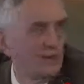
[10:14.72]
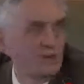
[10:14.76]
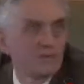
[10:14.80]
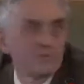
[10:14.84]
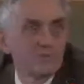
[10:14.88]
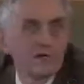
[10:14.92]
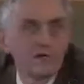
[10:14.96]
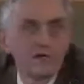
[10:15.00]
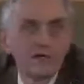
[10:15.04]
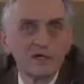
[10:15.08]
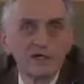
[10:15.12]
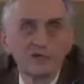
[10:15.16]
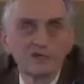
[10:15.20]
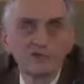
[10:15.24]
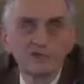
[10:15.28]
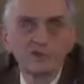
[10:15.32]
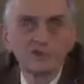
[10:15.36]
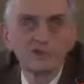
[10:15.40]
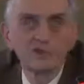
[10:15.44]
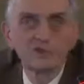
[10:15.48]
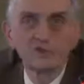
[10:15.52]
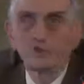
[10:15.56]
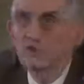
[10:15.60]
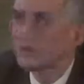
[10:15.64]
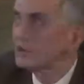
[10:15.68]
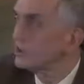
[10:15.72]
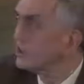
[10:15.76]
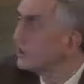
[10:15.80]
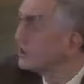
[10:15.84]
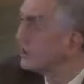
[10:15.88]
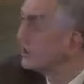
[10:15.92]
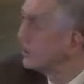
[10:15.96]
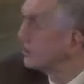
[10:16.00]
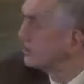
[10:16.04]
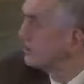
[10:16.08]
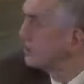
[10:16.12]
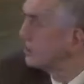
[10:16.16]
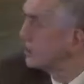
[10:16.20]
whereas the
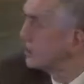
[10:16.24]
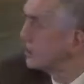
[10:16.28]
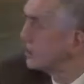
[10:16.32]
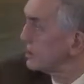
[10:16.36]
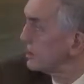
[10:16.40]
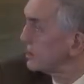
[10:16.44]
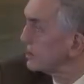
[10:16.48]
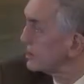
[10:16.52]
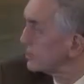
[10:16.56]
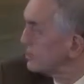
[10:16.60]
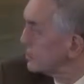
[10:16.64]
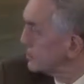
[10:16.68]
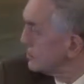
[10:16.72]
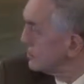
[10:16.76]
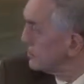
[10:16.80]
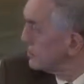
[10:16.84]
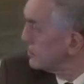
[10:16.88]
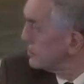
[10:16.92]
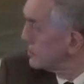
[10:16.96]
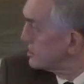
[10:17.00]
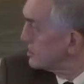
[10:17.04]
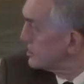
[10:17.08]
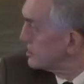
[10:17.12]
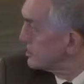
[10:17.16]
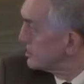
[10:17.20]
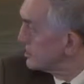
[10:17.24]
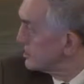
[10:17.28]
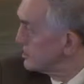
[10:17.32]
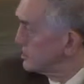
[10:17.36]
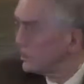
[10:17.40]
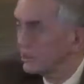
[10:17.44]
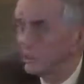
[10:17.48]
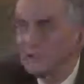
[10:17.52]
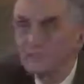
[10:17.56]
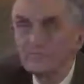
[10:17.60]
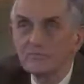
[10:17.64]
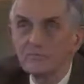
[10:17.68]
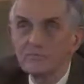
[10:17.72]
short-term consequences of
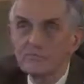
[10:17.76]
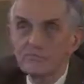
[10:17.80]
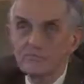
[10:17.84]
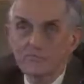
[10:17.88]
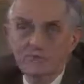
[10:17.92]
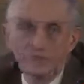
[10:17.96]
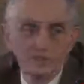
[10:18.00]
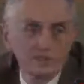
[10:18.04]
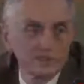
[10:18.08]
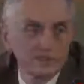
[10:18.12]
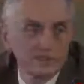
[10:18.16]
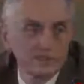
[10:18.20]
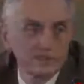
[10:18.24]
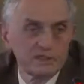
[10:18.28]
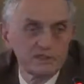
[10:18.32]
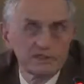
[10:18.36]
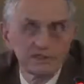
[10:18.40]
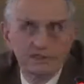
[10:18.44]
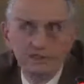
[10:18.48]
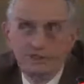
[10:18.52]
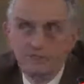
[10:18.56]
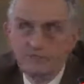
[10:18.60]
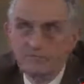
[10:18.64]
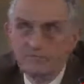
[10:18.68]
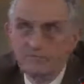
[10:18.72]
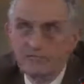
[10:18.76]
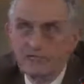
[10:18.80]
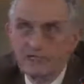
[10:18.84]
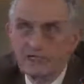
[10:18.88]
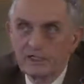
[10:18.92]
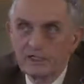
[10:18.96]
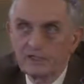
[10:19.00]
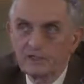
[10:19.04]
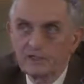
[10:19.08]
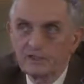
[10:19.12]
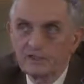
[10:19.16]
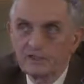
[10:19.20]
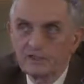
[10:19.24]
a number of austerity
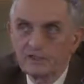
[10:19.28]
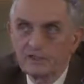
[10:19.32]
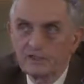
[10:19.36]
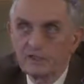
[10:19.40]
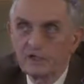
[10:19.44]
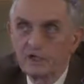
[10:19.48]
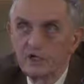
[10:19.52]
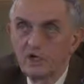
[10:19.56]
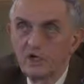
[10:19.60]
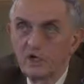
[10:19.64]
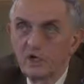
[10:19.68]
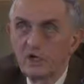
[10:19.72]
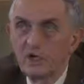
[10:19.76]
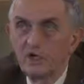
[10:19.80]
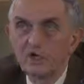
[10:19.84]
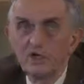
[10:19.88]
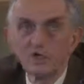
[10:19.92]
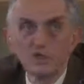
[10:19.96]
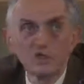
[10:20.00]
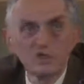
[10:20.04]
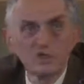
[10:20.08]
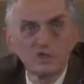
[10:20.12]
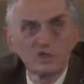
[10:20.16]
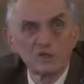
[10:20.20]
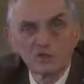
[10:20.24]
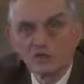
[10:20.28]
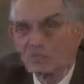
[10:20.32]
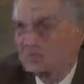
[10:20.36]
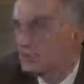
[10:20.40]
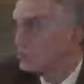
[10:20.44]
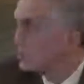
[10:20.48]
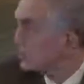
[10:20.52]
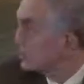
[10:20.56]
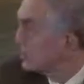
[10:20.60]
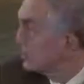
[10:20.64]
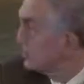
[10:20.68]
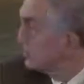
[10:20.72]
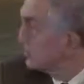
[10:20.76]
packages are
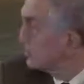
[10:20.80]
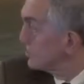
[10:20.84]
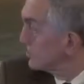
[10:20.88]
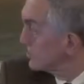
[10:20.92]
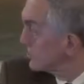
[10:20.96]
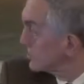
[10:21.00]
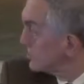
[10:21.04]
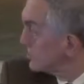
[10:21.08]
lose-lose.